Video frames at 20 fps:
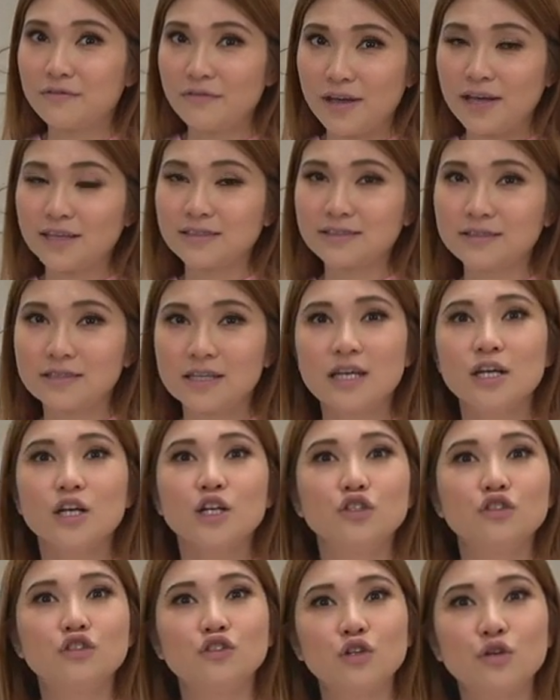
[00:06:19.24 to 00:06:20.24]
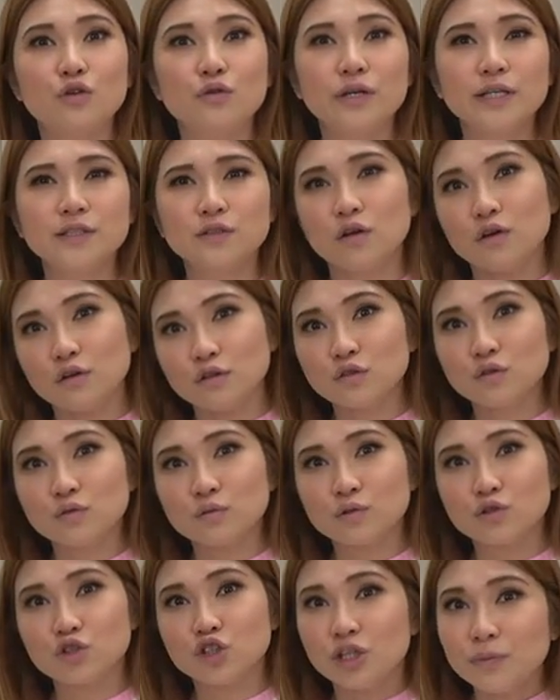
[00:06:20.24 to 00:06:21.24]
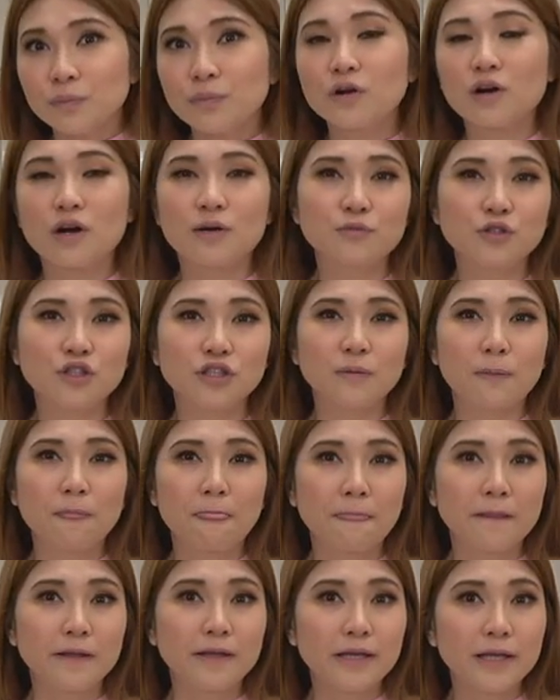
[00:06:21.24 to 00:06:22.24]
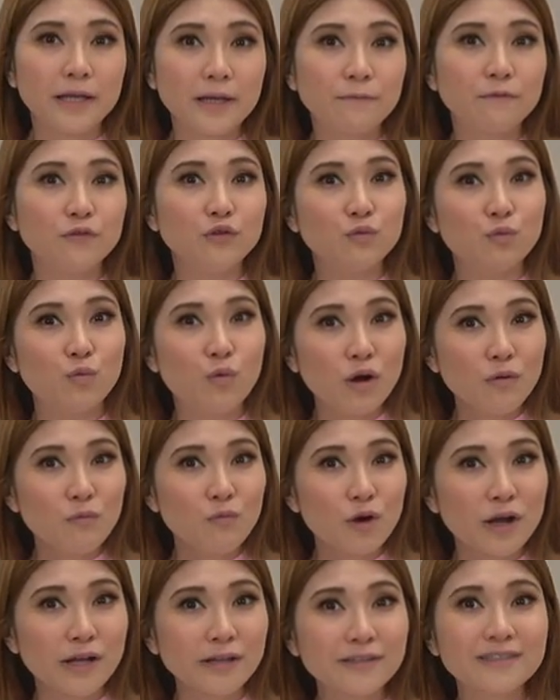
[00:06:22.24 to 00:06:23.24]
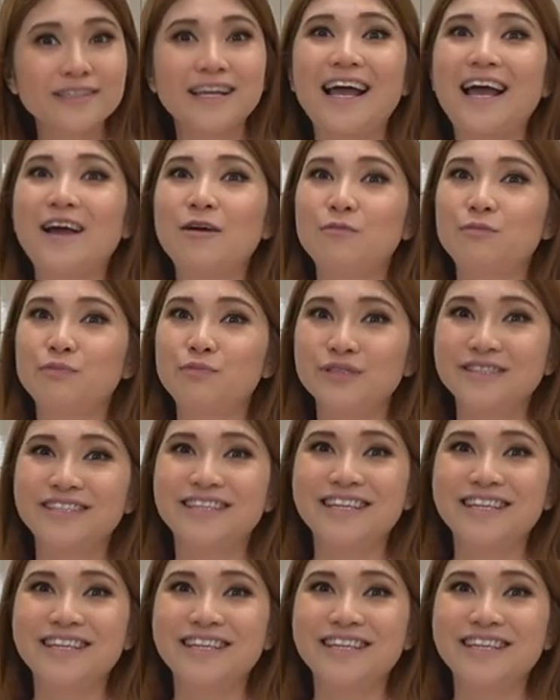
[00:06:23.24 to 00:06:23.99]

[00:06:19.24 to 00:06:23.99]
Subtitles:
fast, so it's also a cheaper option. If you want one, I'll put